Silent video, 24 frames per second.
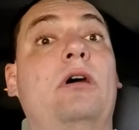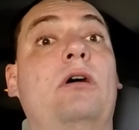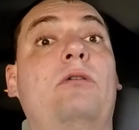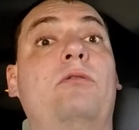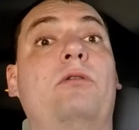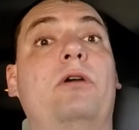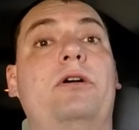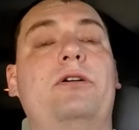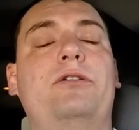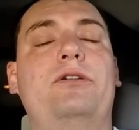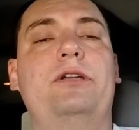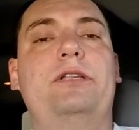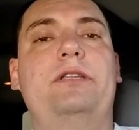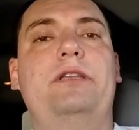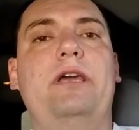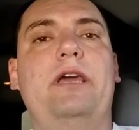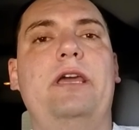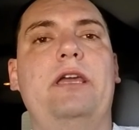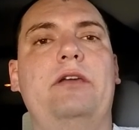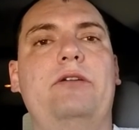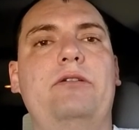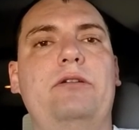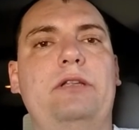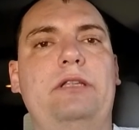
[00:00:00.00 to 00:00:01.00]
Well, good day,
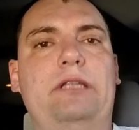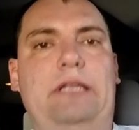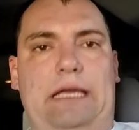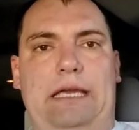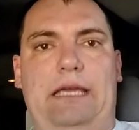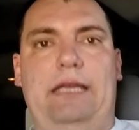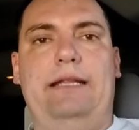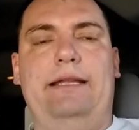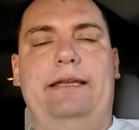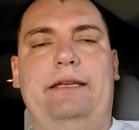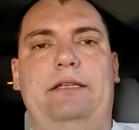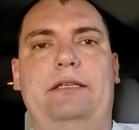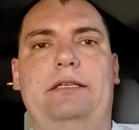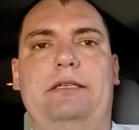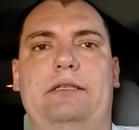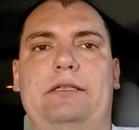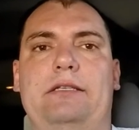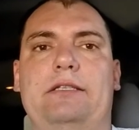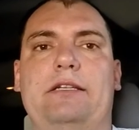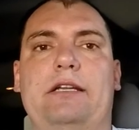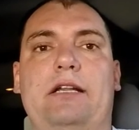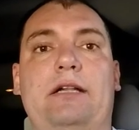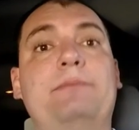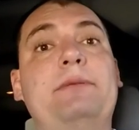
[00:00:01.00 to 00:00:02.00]
good day, ladies and
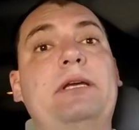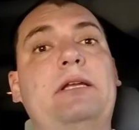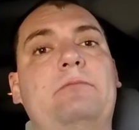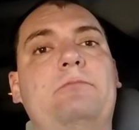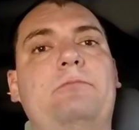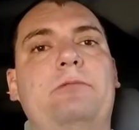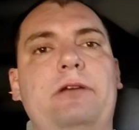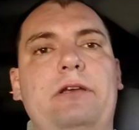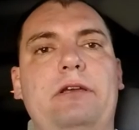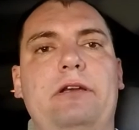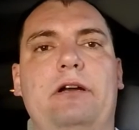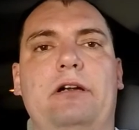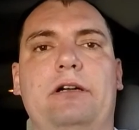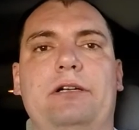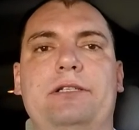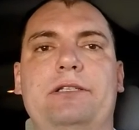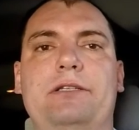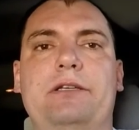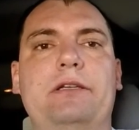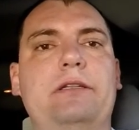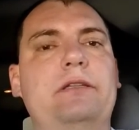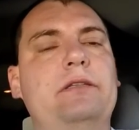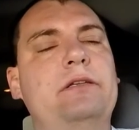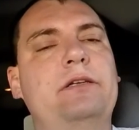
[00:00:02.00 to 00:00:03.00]
gentlemen. We are
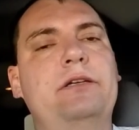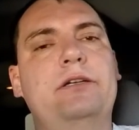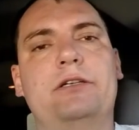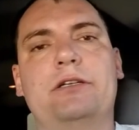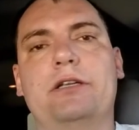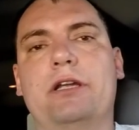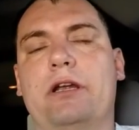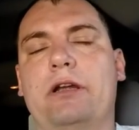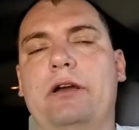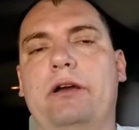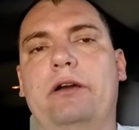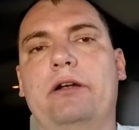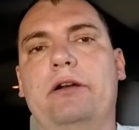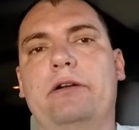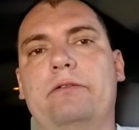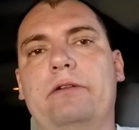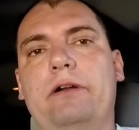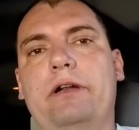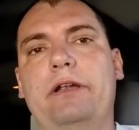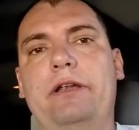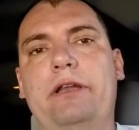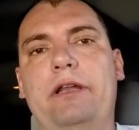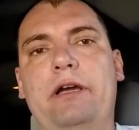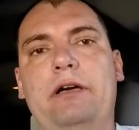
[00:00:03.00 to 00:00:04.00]
sitting here in the car
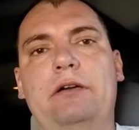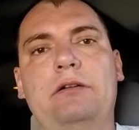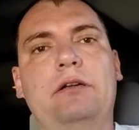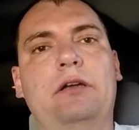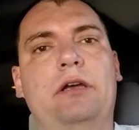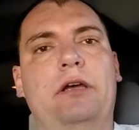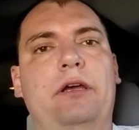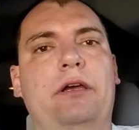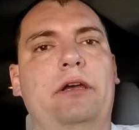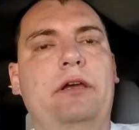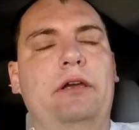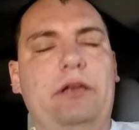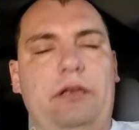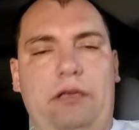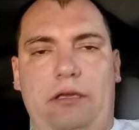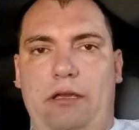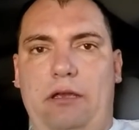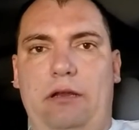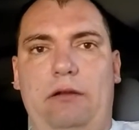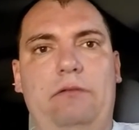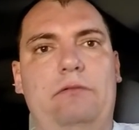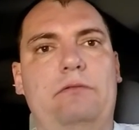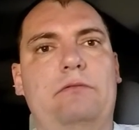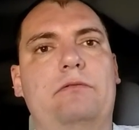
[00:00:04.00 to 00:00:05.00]
right now,
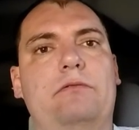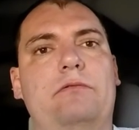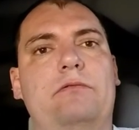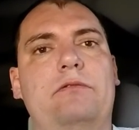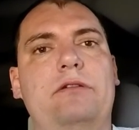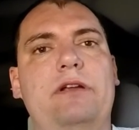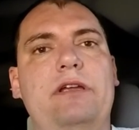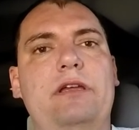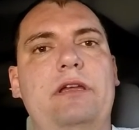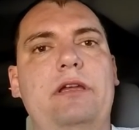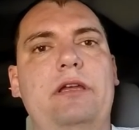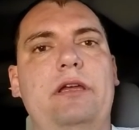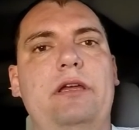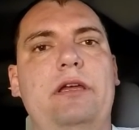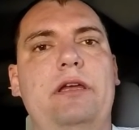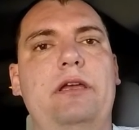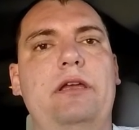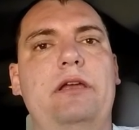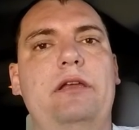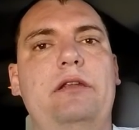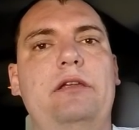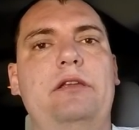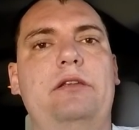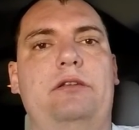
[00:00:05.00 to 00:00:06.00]
getting
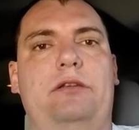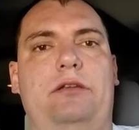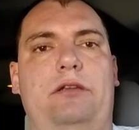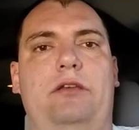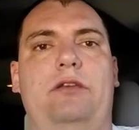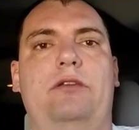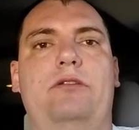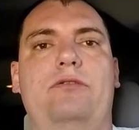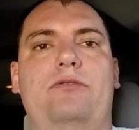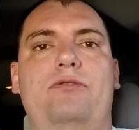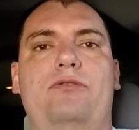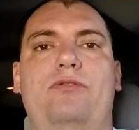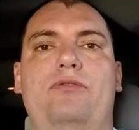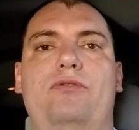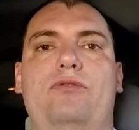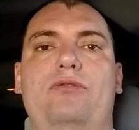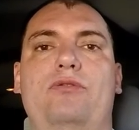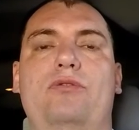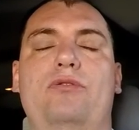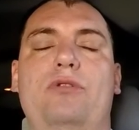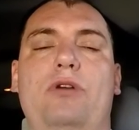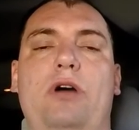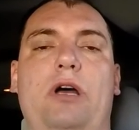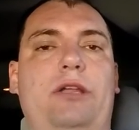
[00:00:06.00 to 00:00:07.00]
ready to
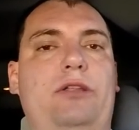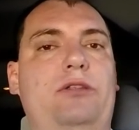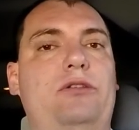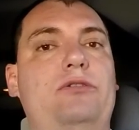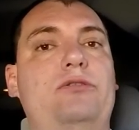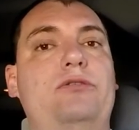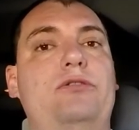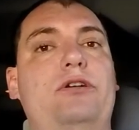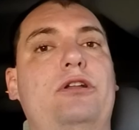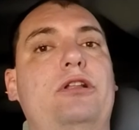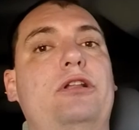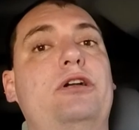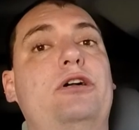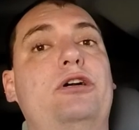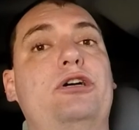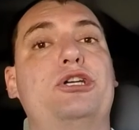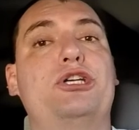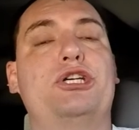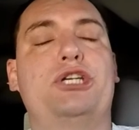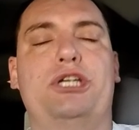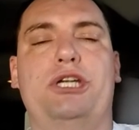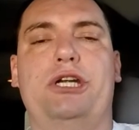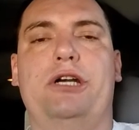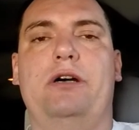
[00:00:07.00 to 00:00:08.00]
go do a little
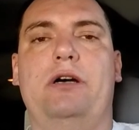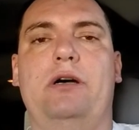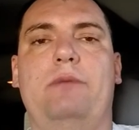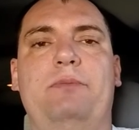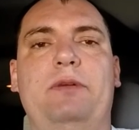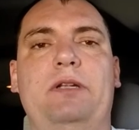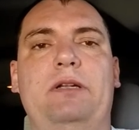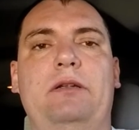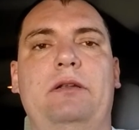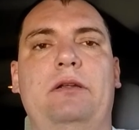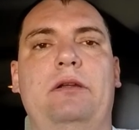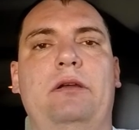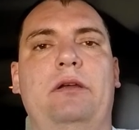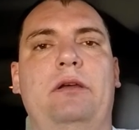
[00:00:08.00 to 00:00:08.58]
shopping.